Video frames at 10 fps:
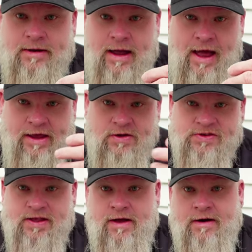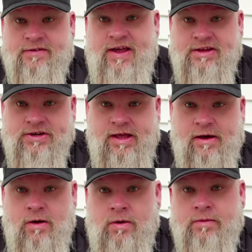I use the Hunters HD
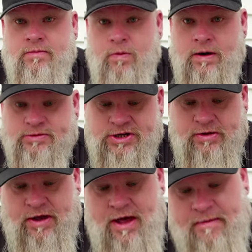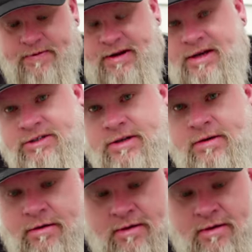Gold when I'm shooting competition.